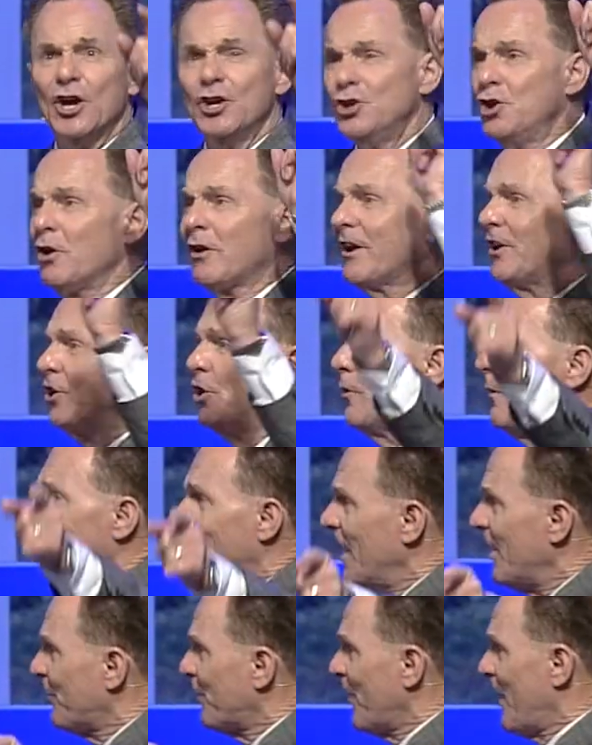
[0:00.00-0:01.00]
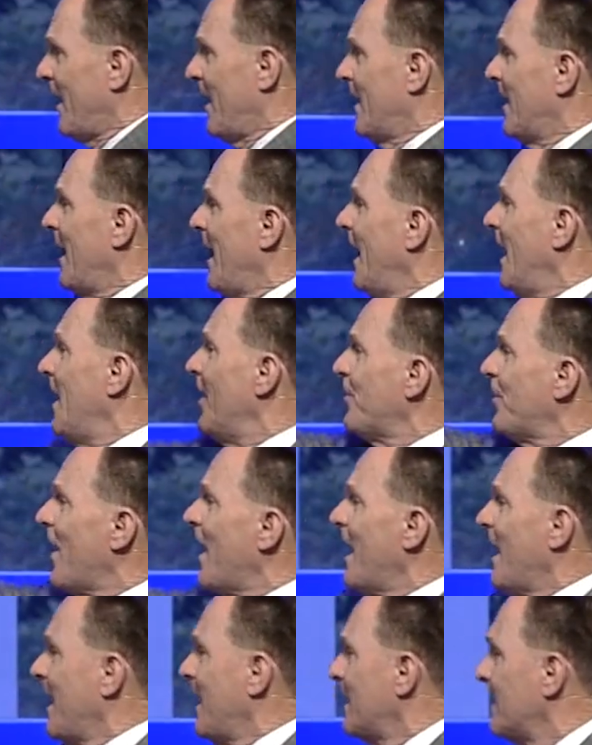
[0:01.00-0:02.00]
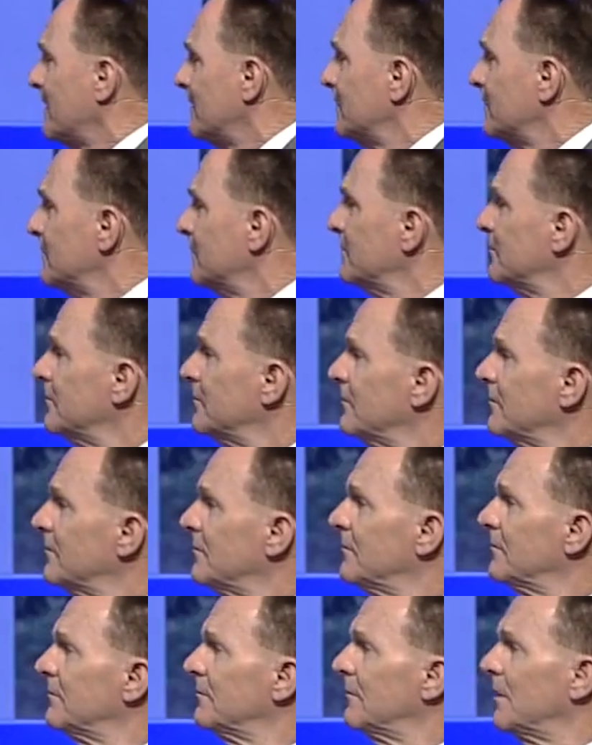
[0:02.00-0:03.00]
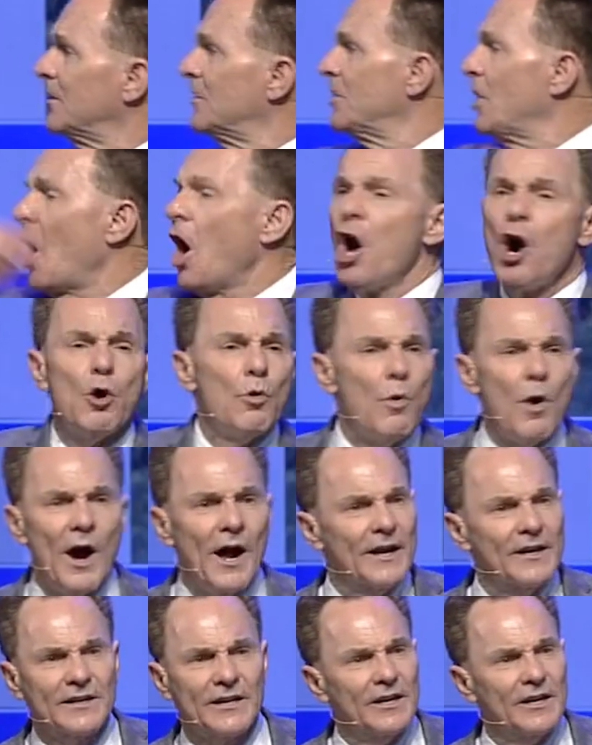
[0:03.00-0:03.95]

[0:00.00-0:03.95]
You can do anything, anything. And no one